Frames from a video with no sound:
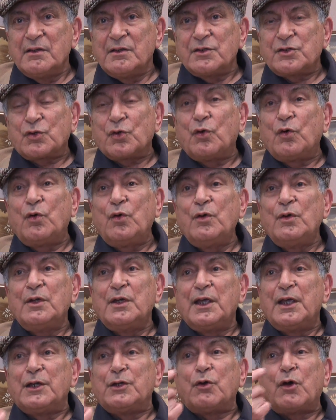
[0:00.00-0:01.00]
So,
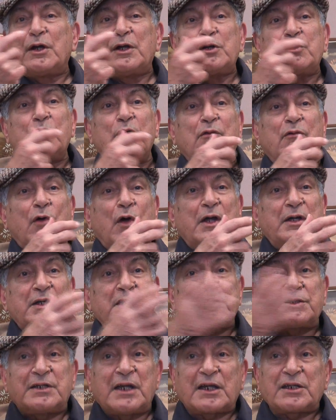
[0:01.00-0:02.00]
in order to avoid
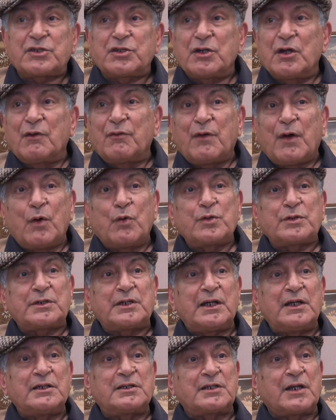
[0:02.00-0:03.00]
distraction of
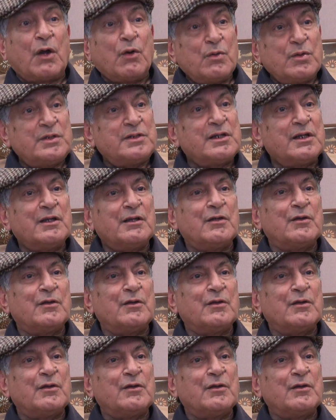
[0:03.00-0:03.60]
outside sounds,